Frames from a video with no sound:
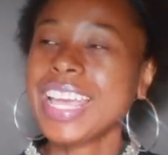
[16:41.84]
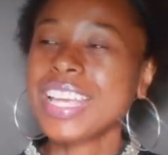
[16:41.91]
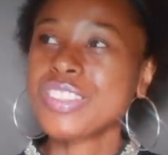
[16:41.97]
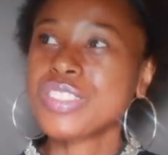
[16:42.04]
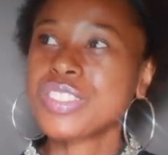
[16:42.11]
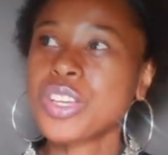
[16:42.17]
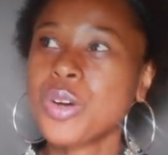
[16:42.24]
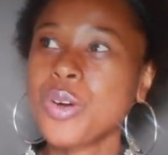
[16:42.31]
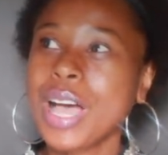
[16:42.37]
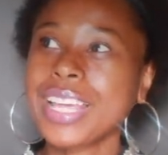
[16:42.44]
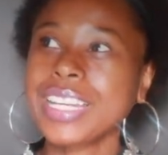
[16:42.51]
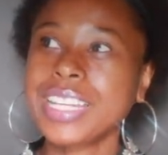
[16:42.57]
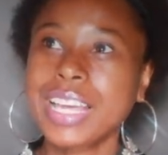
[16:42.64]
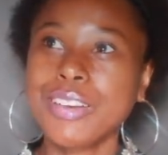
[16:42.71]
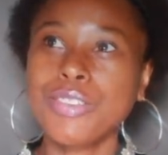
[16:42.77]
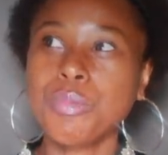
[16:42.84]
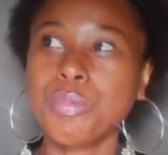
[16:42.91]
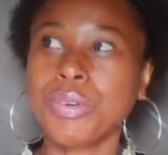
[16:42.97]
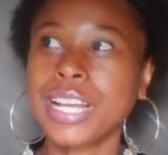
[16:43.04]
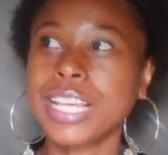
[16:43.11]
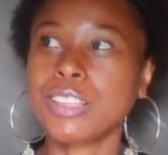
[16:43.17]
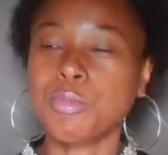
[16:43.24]
And so I never
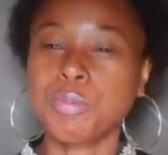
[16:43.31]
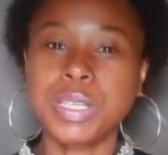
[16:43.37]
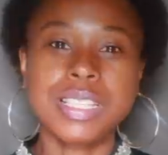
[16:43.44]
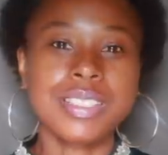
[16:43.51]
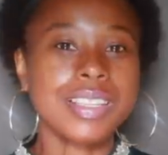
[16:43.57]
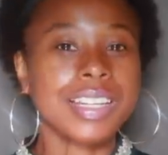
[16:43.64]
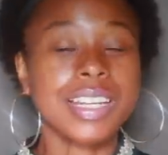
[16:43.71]
break the peace.